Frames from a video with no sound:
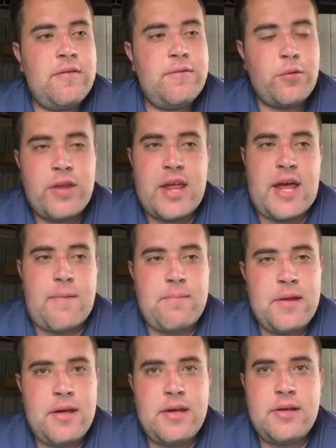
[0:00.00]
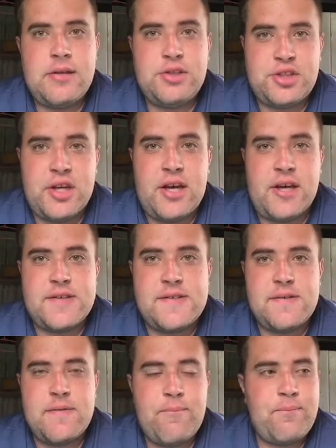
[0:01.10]
for that, the
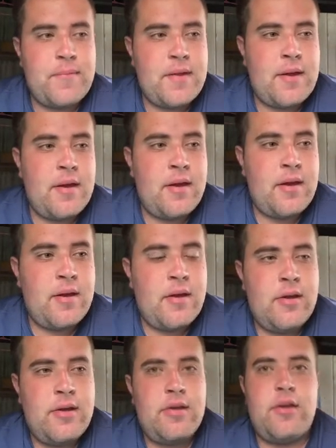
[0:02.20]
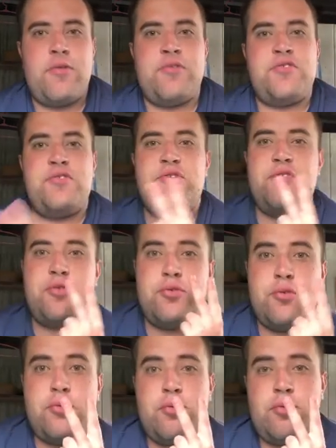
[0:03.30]
Sharks, there was
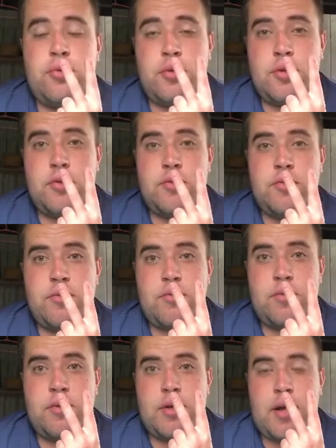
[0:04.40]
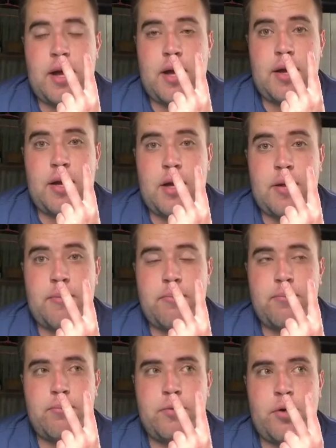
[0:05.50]
two,
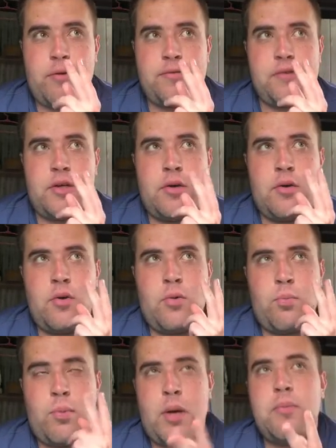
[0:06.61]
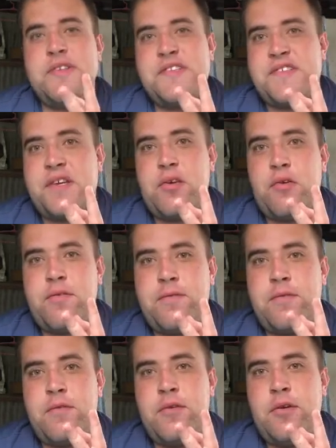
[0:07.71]
obviously one was a send off
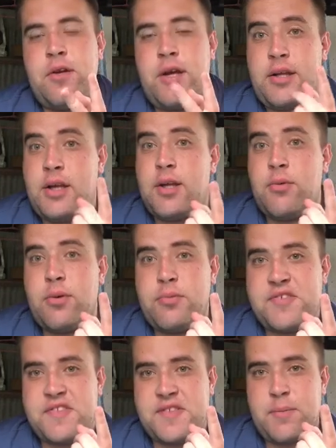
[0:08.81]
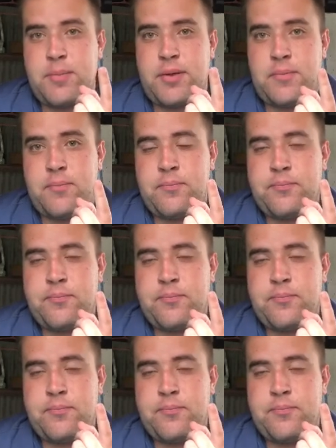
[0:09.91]
and the other one was a sin bin.